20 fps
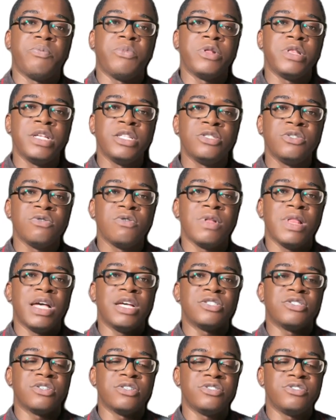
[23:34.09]
political
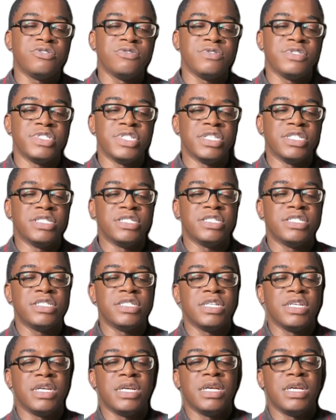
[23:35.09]
and social change,